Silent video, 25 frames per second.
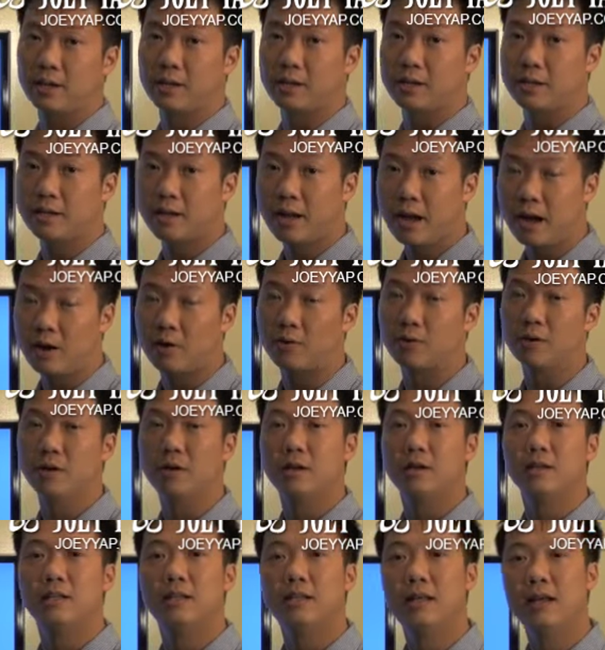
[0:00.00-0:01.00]
Now,
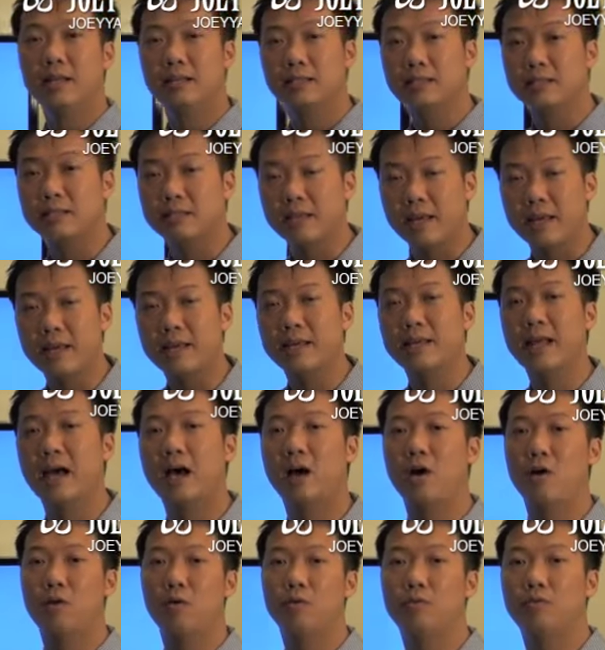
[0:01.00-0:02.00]
let's say
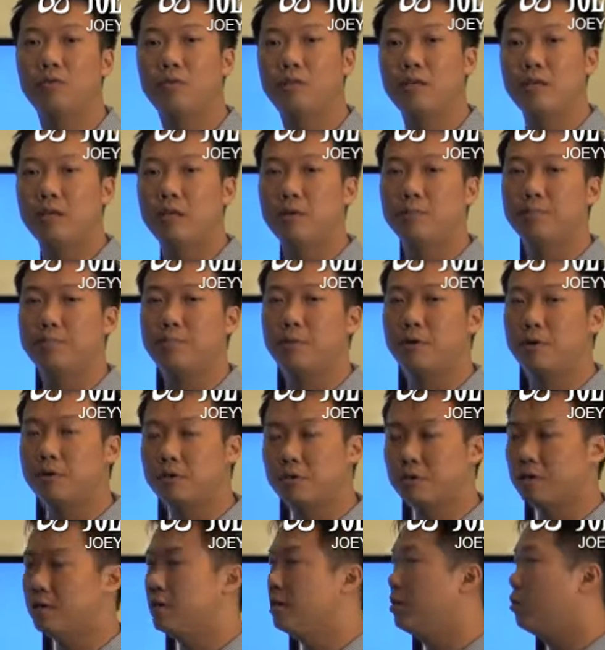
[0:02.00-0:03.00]
now the
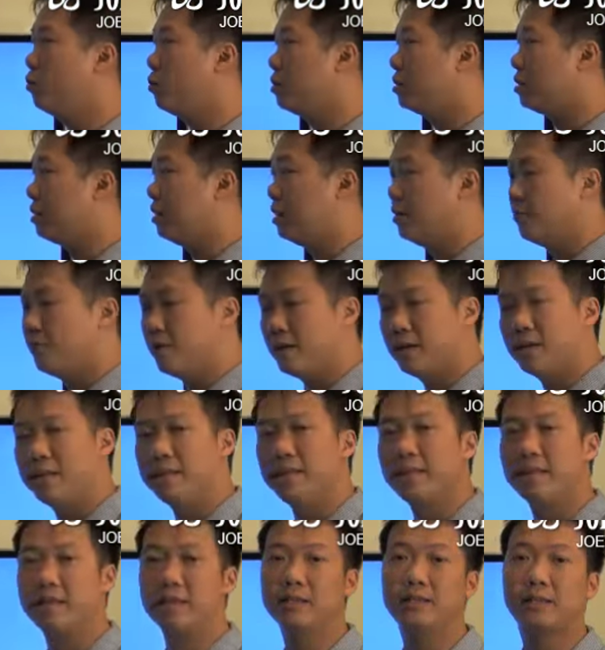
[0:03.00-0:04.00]
person who's living
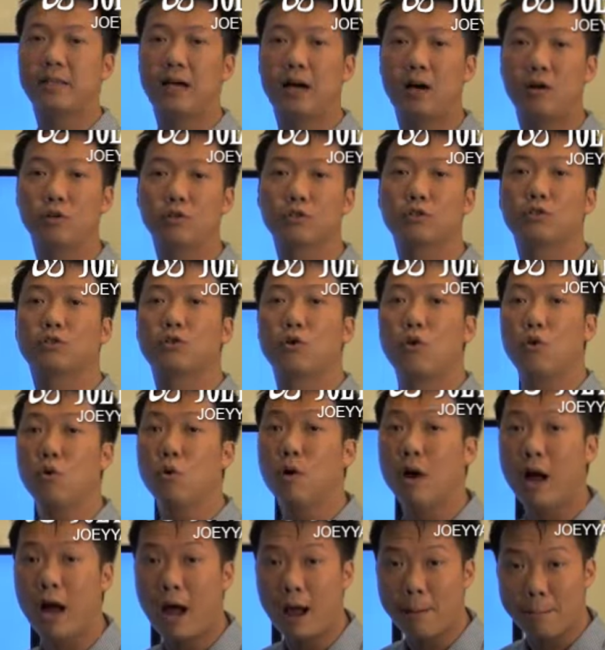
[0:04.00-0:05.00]
in this house so
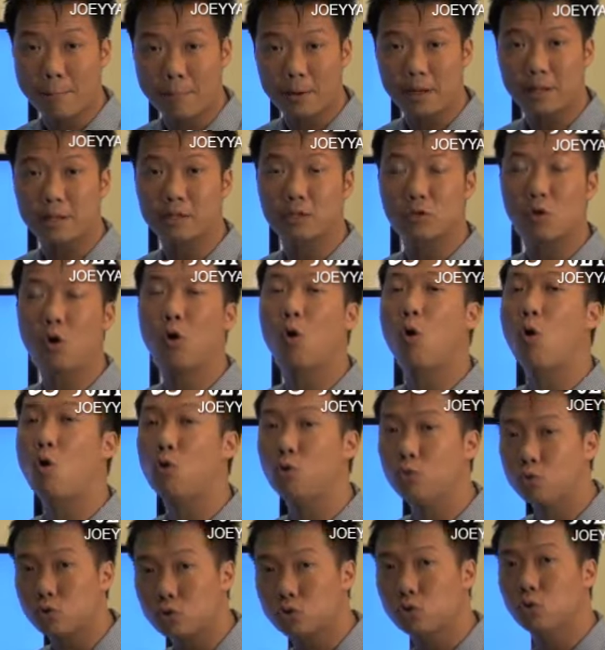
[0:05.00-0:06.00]
happens
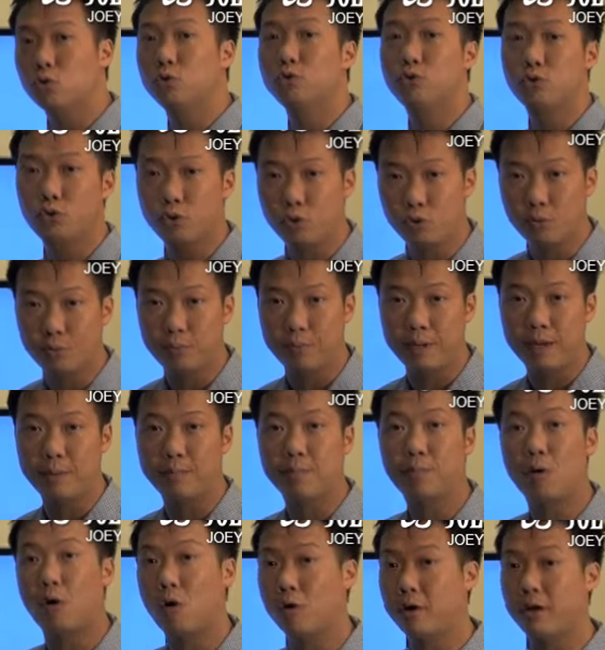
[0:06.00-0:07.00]
also to be
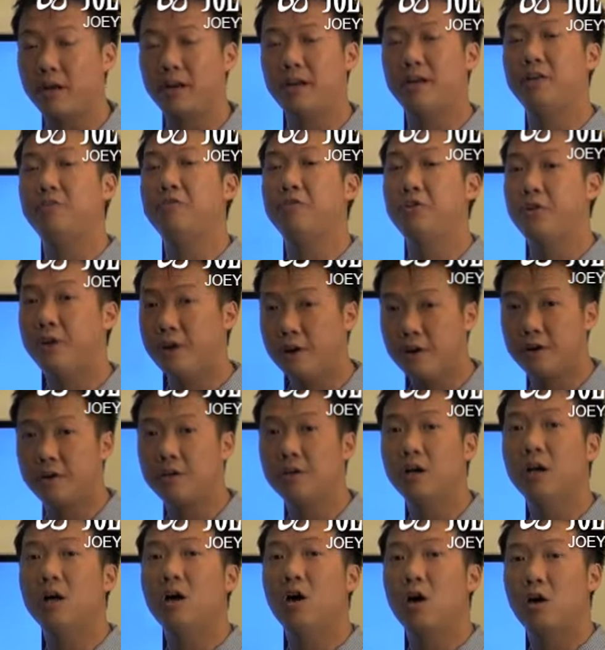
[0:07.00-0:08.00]
born in the
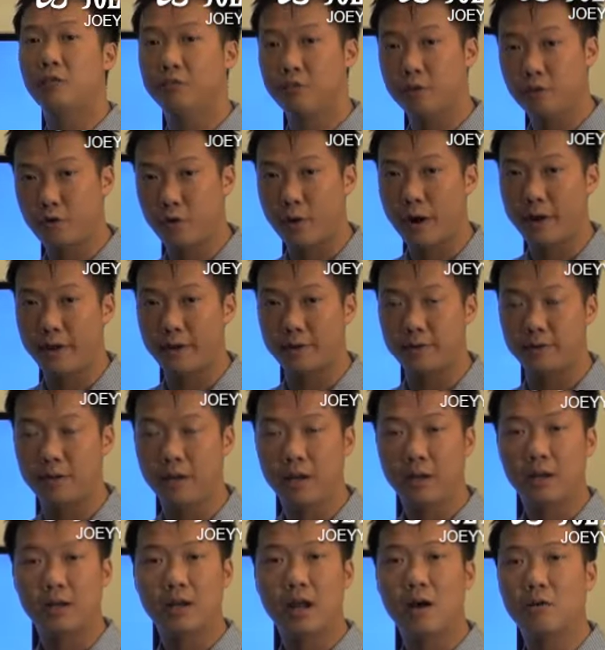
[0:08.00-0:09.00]
year of the dragon.
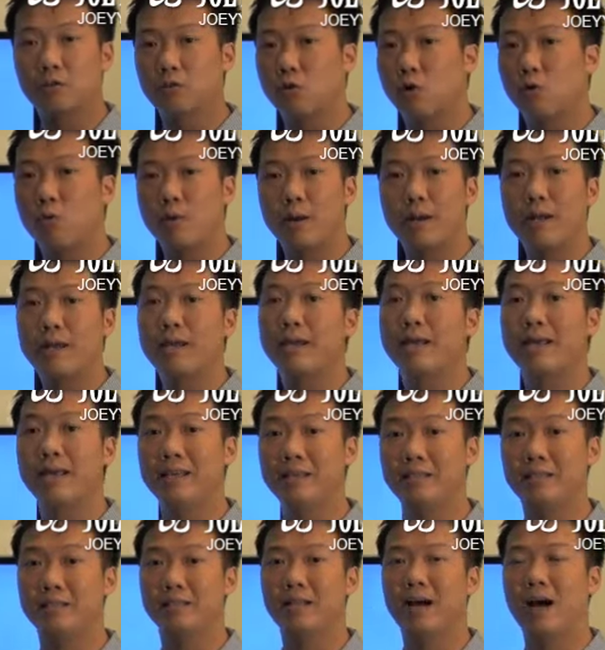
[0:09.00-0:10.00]
Now it's already
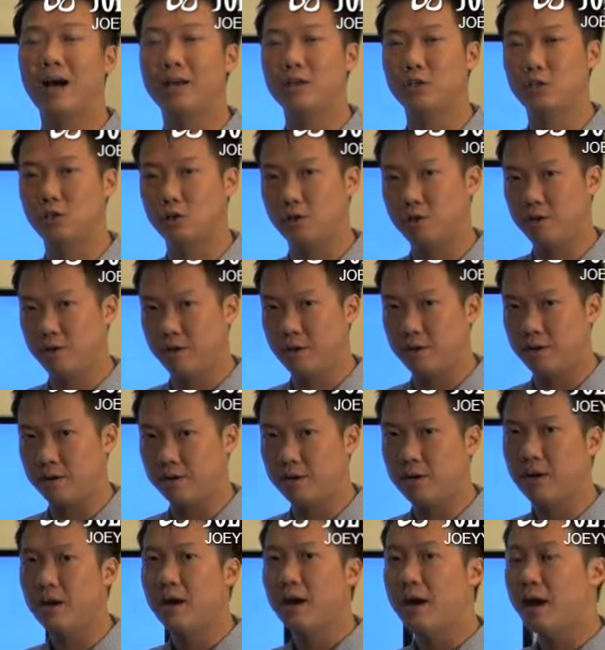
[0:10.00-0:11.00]
his Tai Sui
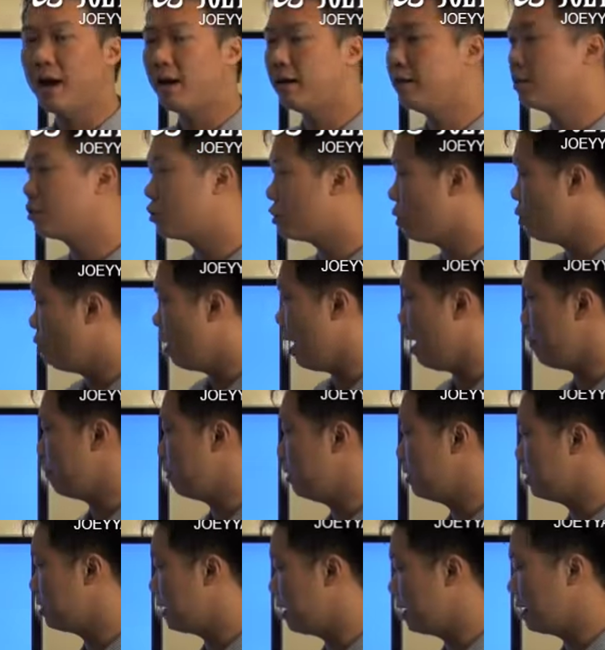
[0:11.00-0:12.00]
year, and so
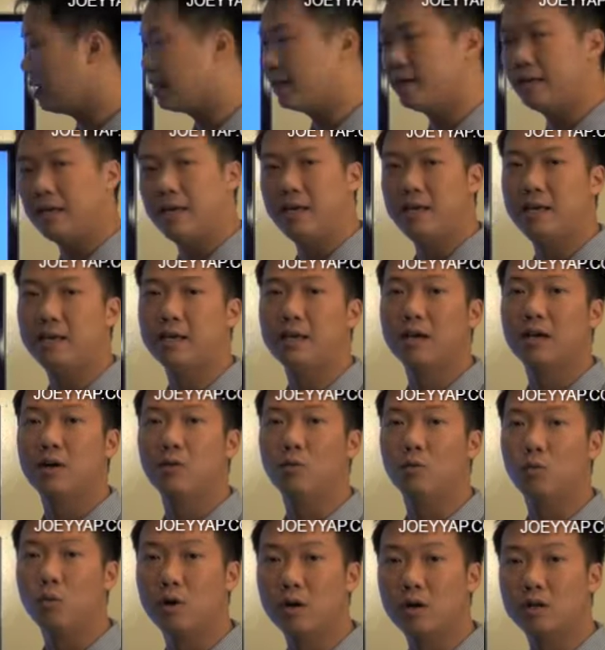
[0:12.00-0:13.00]
happens that he
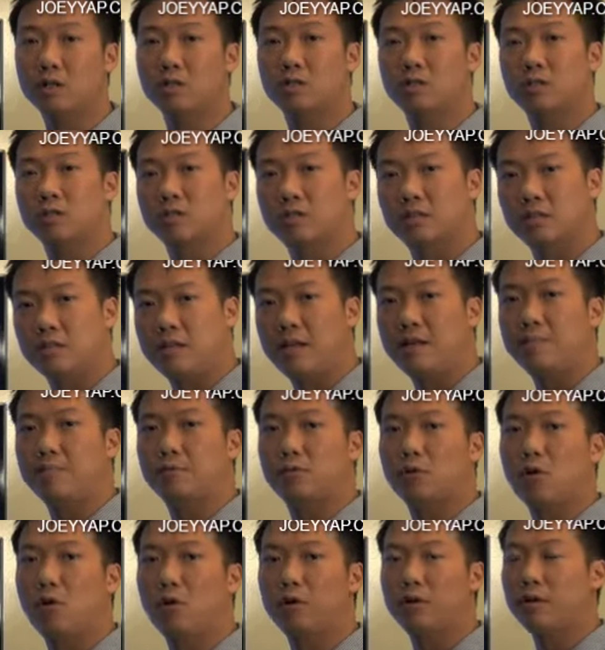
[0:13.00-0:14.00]
works, sleeps,
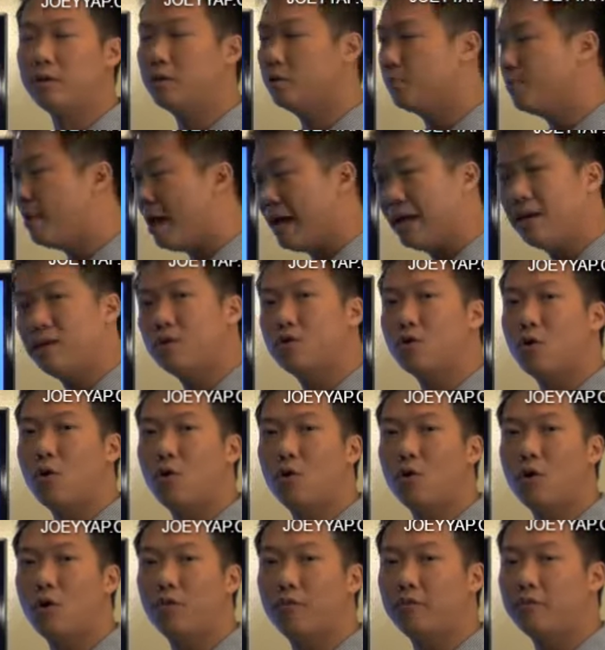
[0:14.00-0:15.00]
or the main
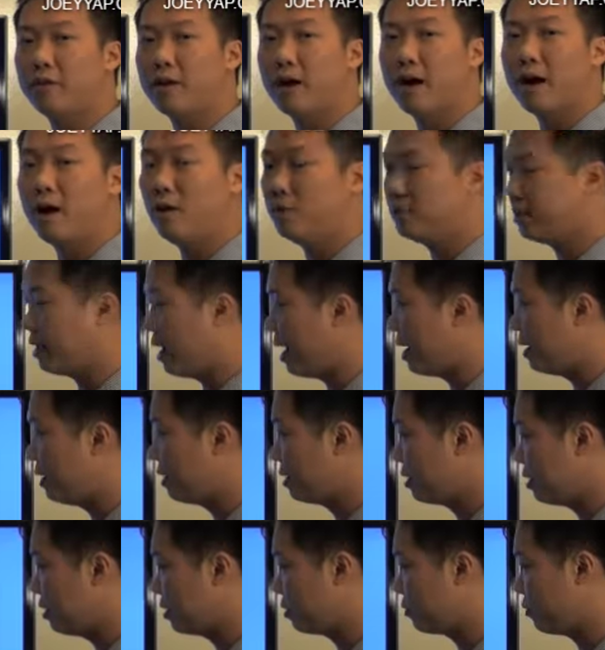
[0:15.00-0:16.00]
door of the house
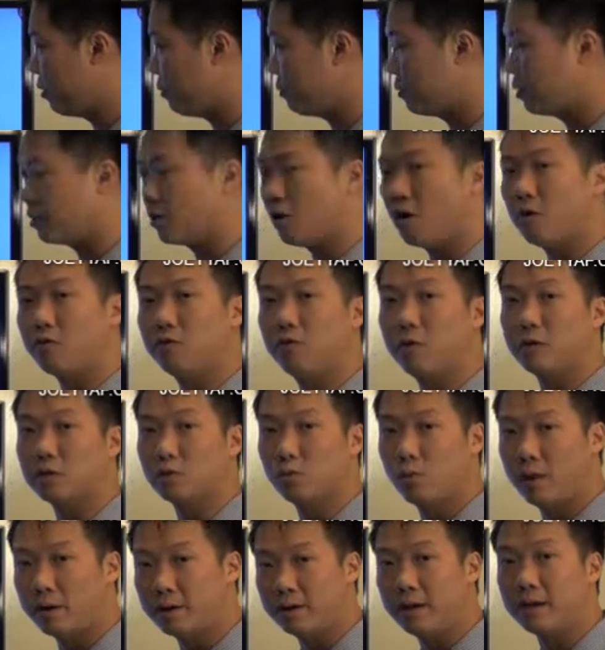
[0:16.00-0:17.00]
enters from the Northwest
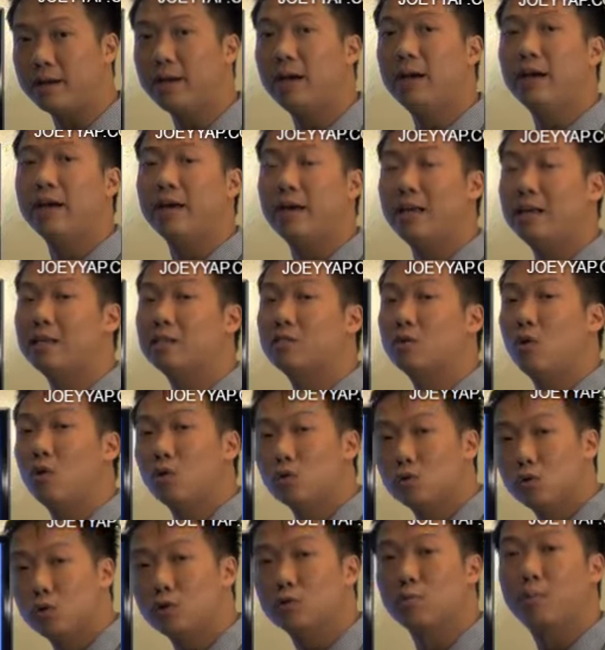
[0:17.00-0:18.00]
1. Then it is
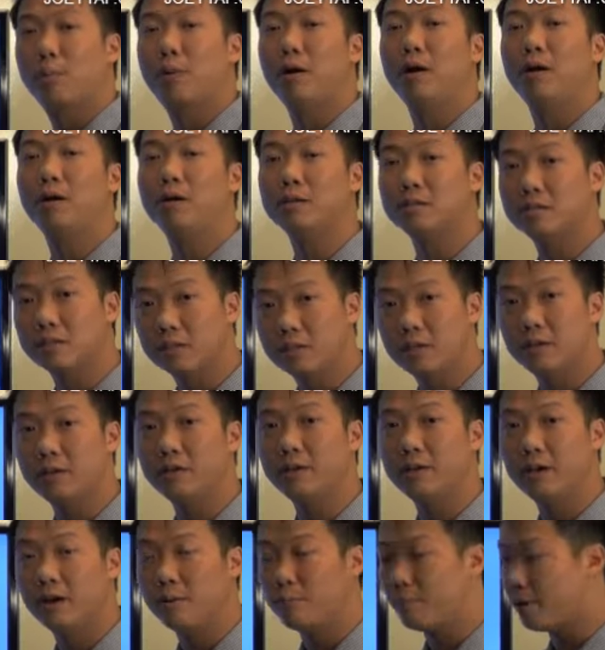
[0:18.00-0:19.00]
also his personal
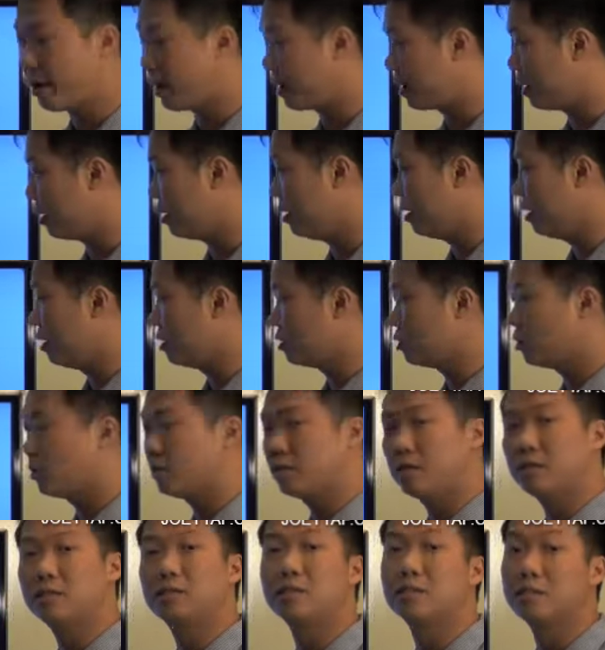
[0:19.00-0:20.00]
year breaker. So
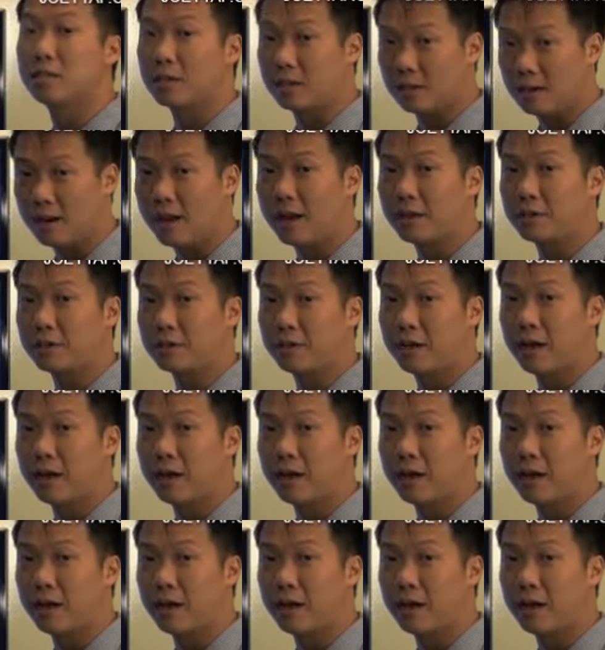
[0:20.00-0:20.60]
this is a clash.